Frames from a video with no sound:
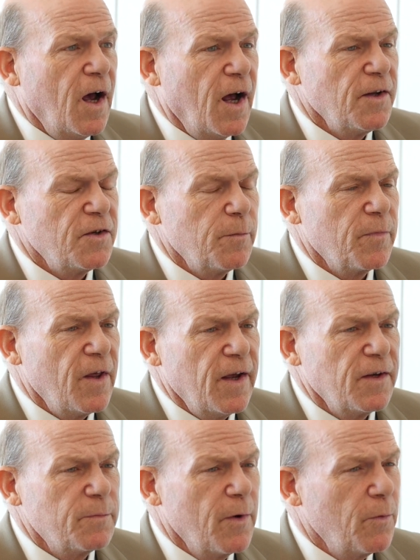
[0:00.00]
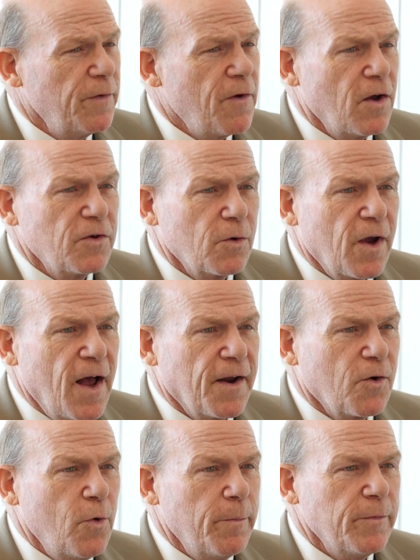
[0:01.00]
on some things. But we've also got
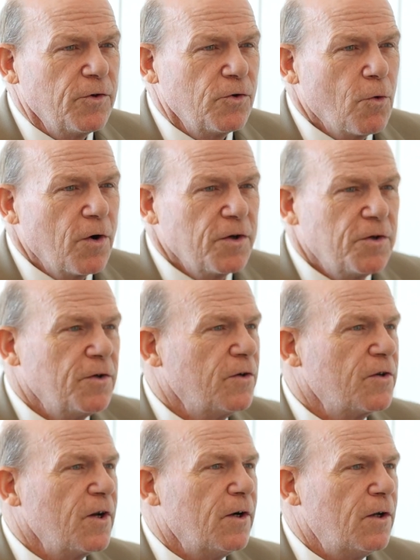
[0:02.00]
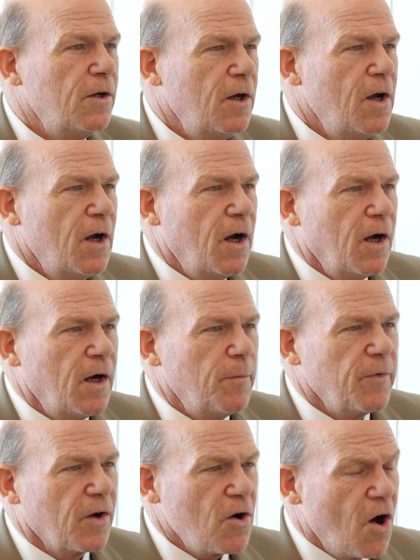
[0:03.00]
equipment shortages still.
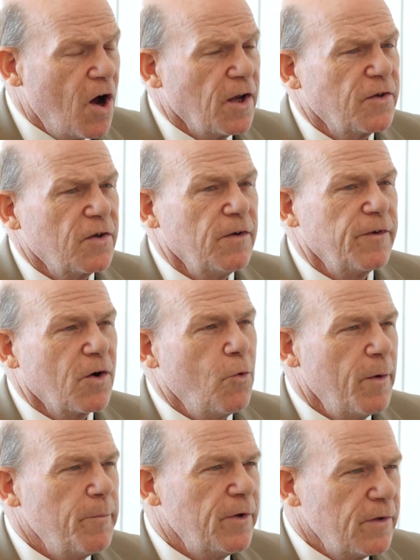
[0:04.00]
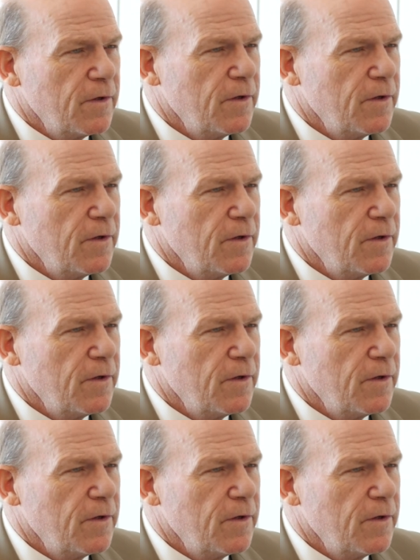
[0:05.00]
The cost of equipment